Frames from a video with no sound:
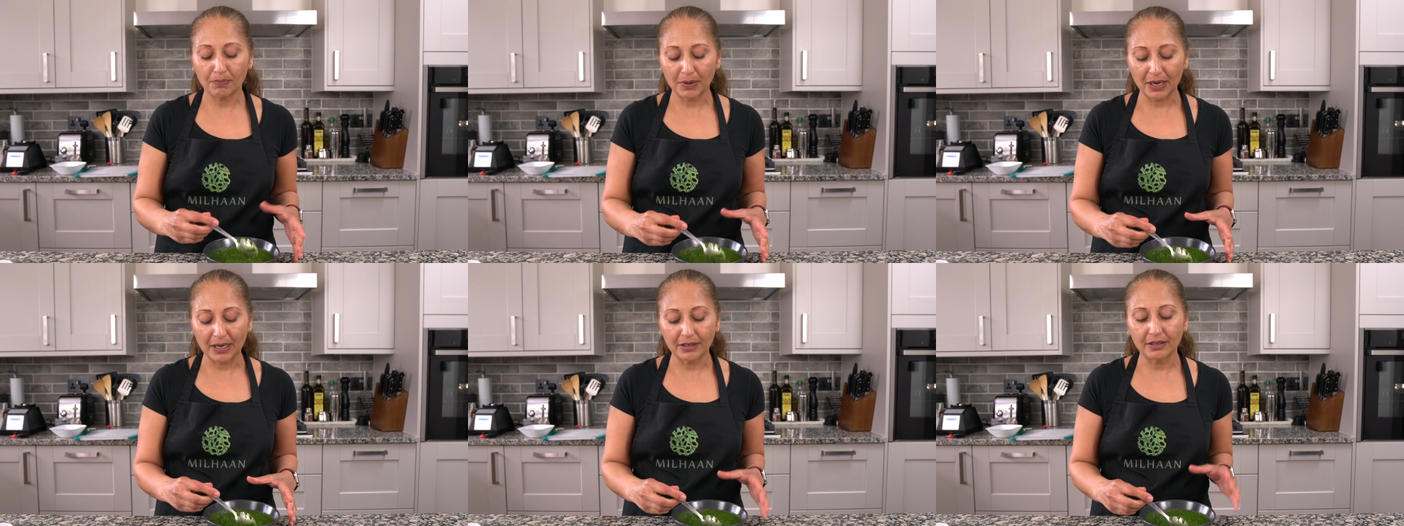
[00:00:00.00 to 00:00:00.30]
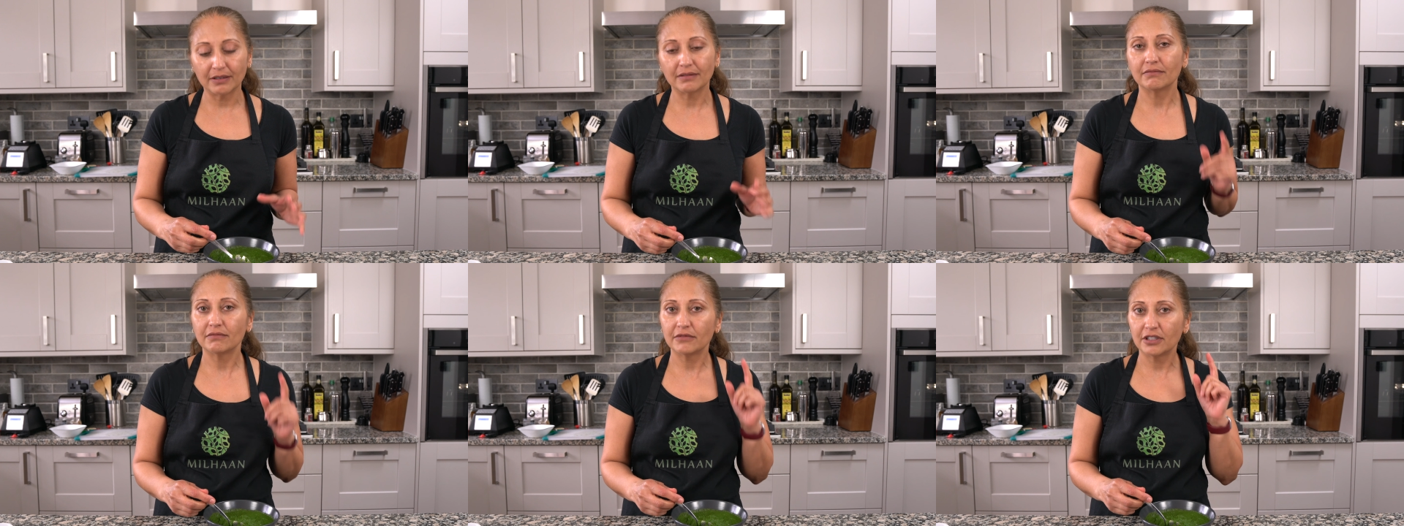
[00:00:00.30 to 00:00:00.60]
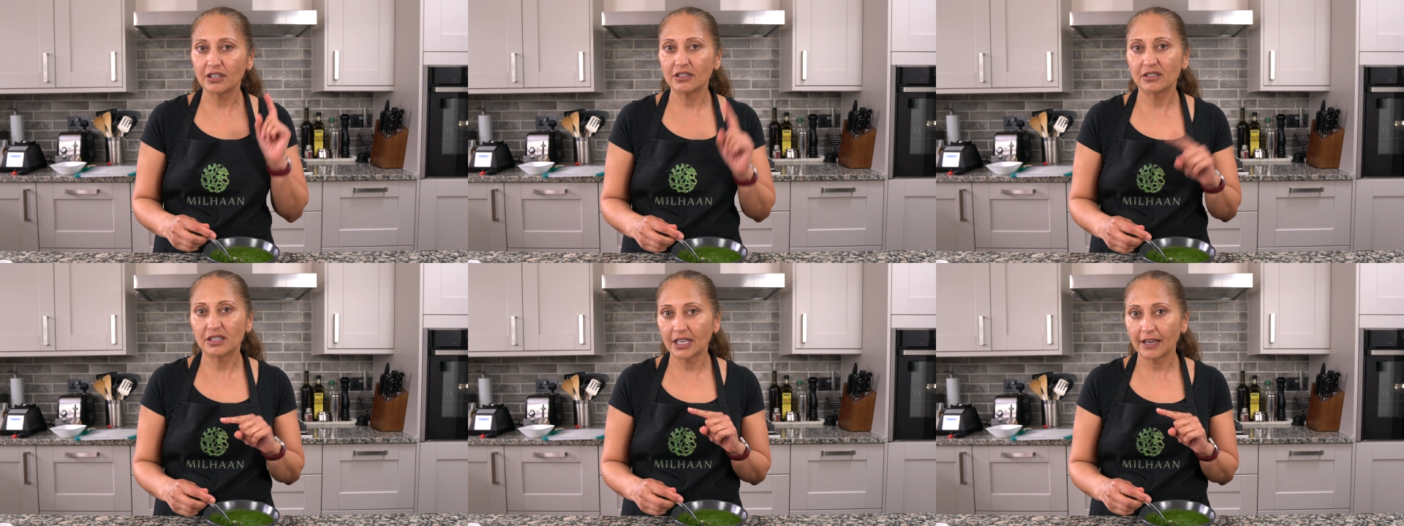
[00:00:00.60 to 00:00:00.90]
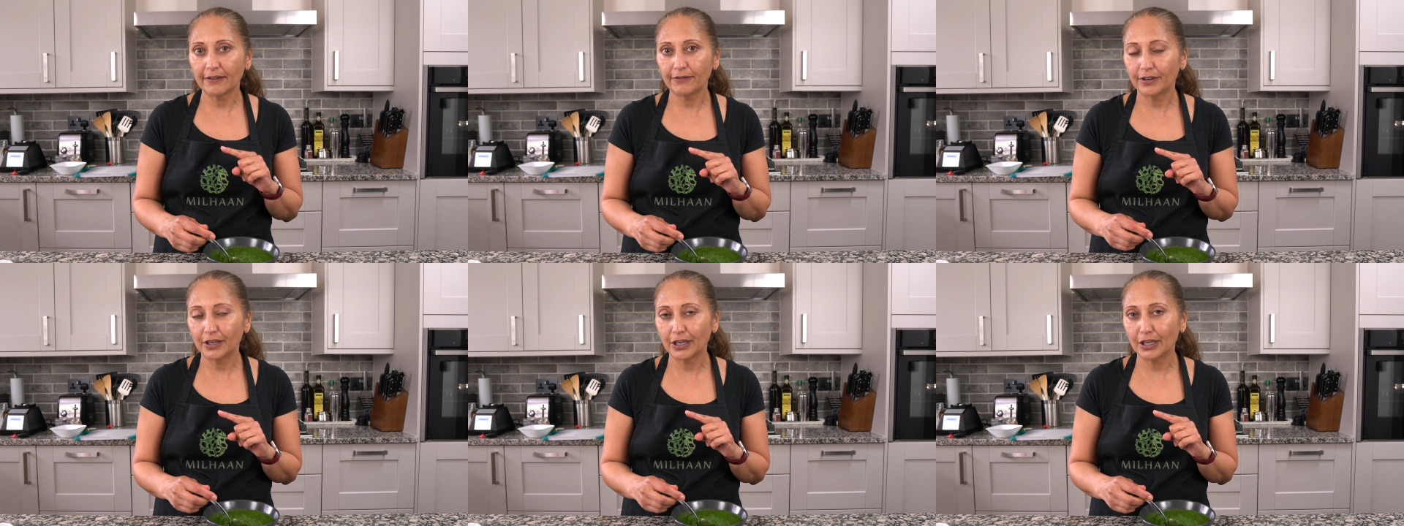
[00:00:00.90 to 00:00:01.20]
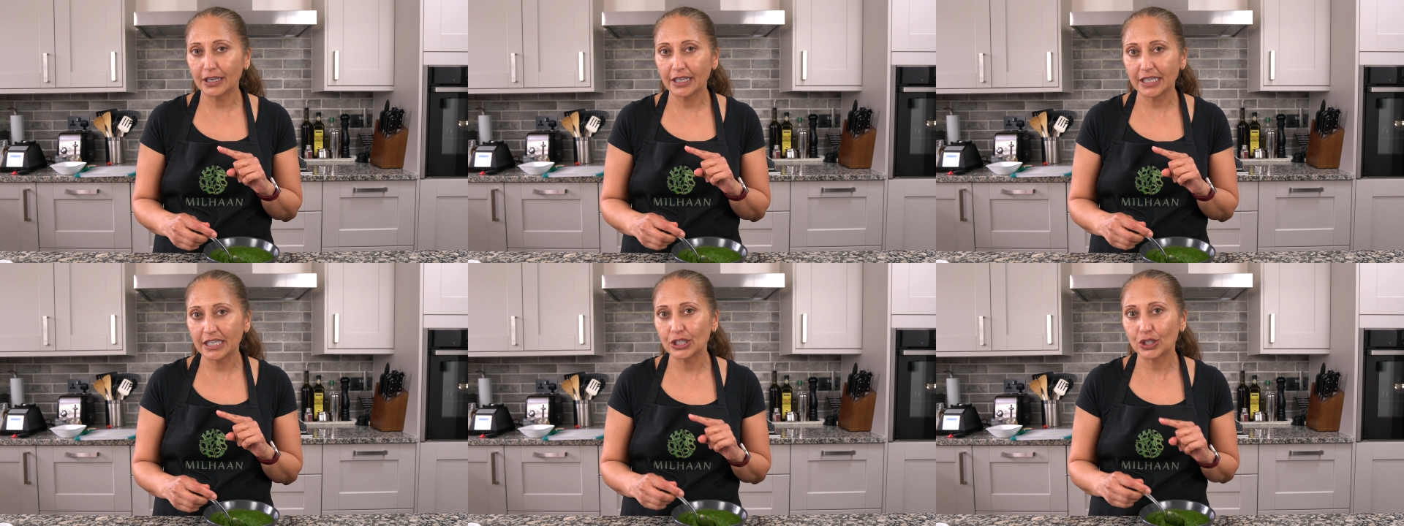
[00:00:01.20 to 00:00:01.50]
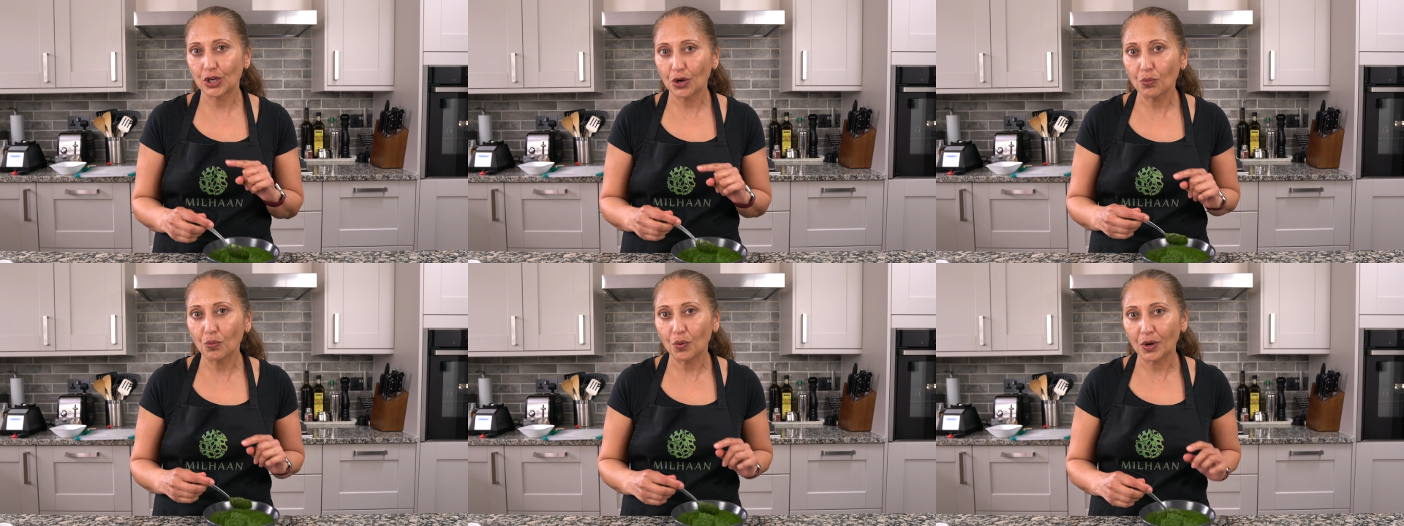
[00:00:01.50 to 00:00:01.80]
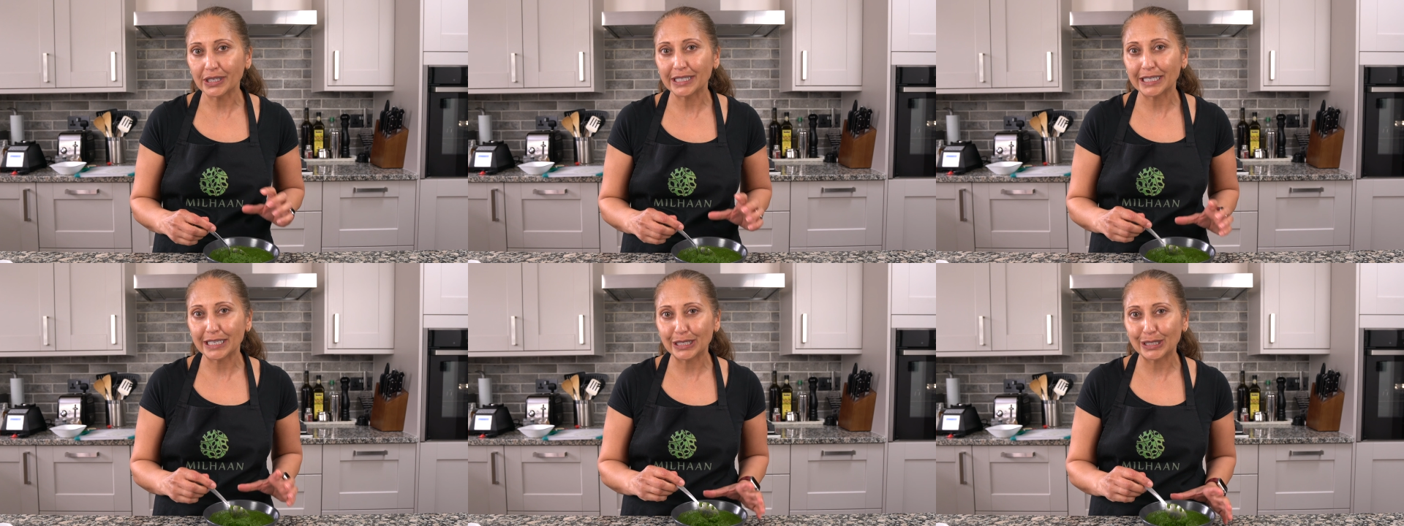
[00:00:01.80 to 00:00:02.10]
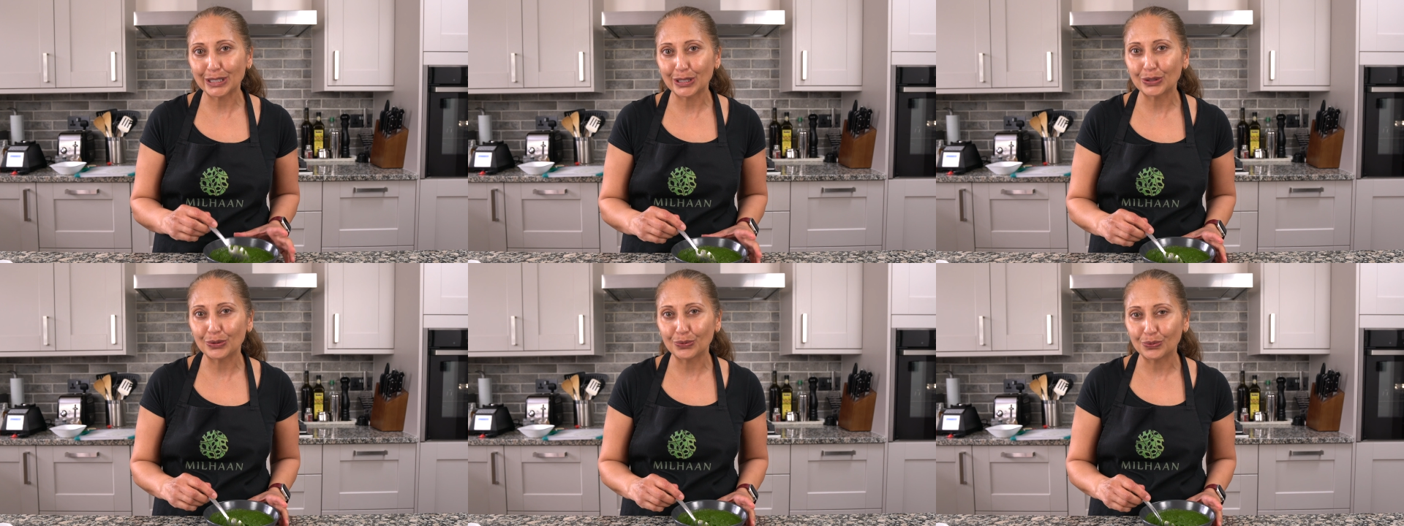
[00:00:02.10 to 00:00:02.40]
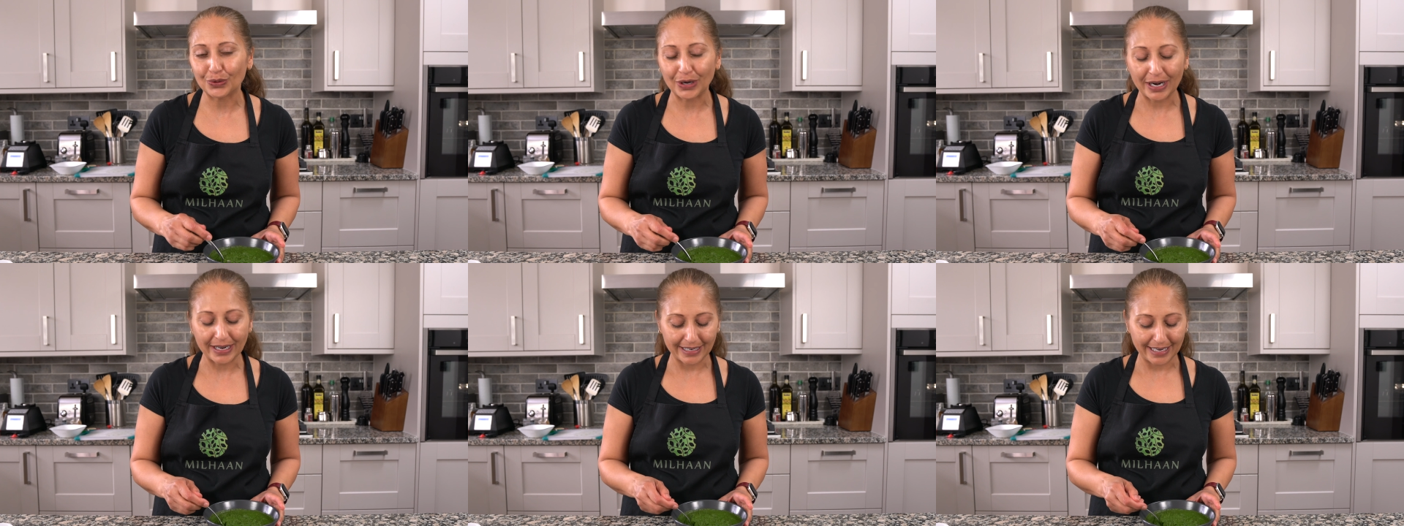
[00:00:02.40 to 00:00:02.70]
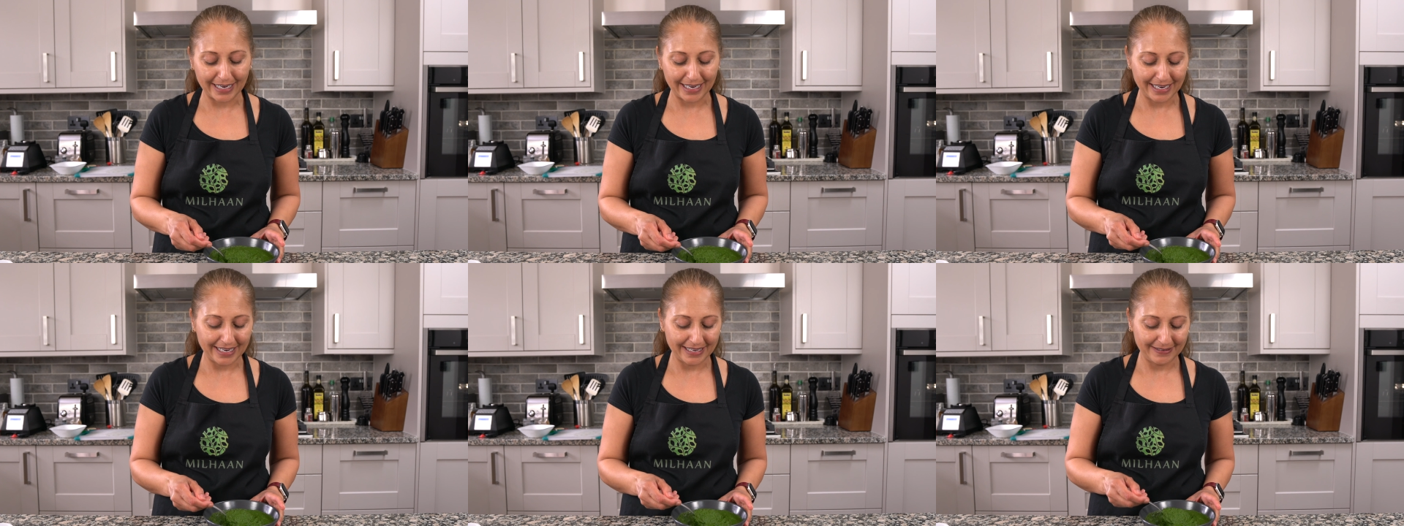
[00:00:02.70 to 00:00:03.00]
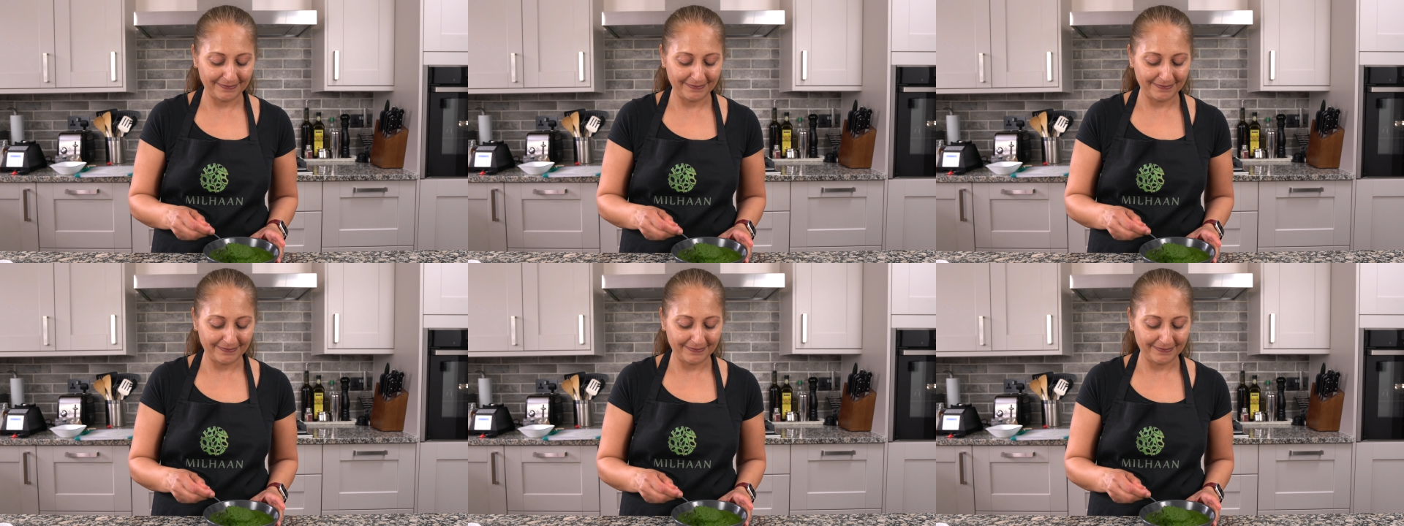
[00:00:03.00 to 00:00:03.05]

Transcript: but you definitely don't want it too runny.